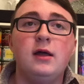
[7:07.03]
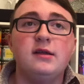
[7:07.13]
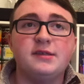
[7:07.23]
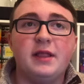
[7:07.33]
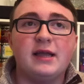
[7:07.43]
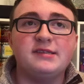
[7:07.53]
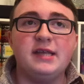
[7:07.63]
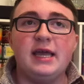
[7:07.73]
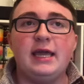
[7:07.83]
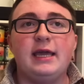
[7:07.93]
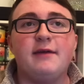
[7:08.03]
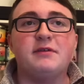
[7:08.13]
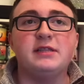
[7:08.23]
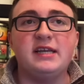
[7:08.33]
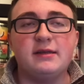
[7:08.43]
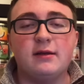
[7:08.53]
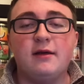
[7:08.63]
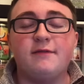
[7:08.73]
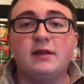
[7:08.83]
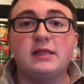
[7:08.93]
So, like, say if
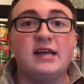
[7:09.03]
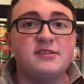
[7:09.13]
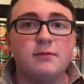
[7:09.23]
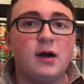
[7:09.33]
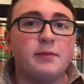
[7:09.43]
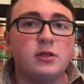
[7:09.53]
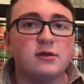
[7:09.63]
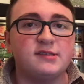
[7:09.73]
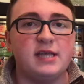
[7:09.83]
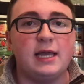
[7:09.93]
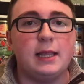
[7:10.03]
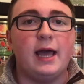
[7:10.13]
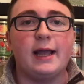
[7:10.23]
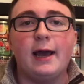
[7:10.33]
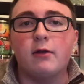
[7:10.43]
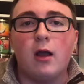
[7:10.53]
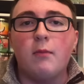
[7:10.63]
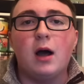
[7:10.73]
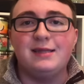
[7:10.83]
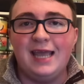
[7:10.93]
a lesser popular state, like, I don't know,
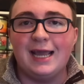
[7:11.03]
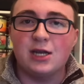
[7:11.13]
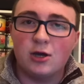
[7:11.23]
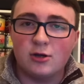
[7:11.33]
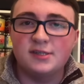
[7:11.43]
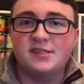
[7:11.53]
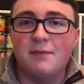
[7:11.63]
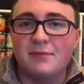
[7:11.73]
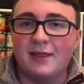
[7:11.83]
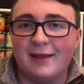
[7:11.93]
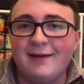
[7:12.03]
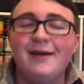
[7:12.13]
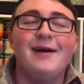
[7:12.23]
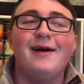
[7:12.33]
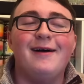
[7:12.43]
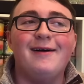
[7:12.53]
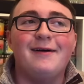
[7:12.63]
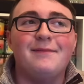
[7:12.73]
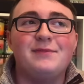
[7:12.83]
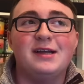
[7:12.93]
Montana or something,
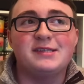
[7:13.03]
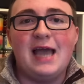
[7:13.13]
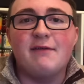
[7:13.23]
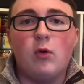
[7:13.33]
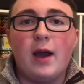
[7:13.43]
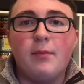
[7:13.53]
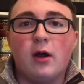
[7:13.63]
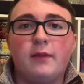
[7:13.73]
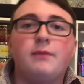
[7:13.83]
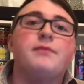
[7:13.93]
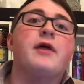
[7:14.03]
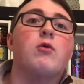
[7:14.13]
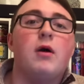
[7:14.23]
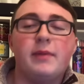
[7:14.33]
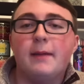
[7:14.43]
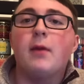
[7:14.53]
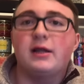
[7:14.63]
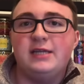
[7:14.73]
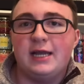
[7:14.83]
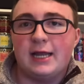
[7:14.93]
doesn't have a White Barn, there won't be a
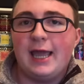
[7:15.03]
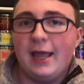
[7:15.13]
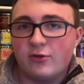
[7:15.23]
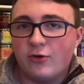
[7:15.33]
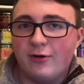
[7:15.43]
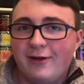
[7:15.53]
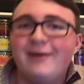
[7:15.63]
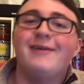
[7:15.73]
Montana candle.